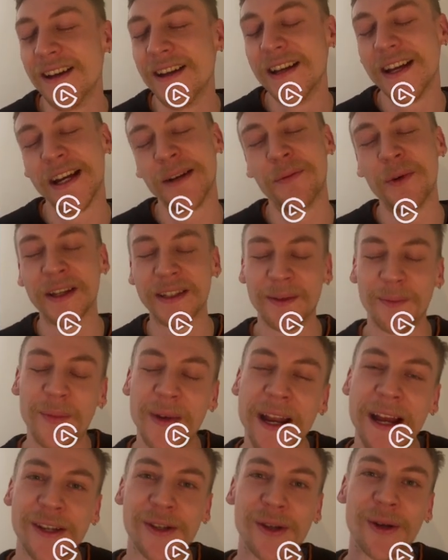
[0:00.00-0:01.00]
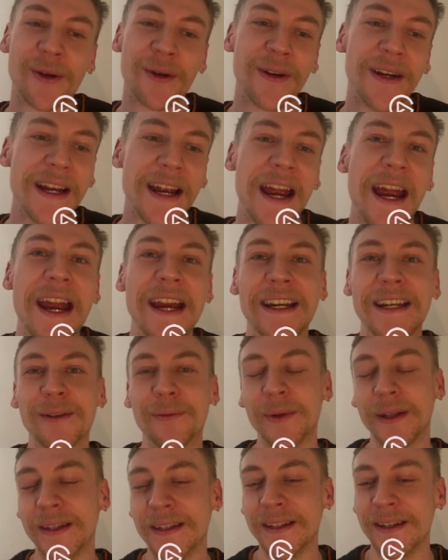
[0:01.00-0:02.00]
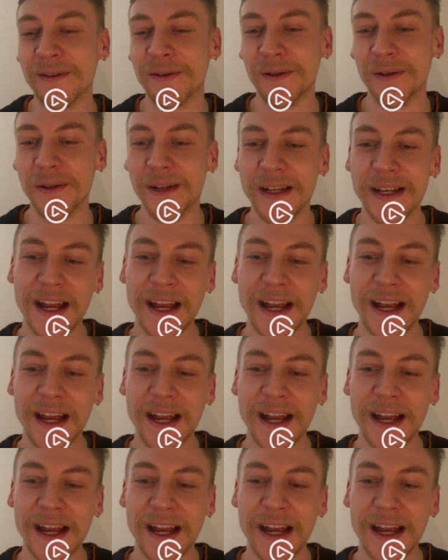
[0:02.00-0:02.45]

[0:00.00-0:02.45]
It was a pleasure hanging with you,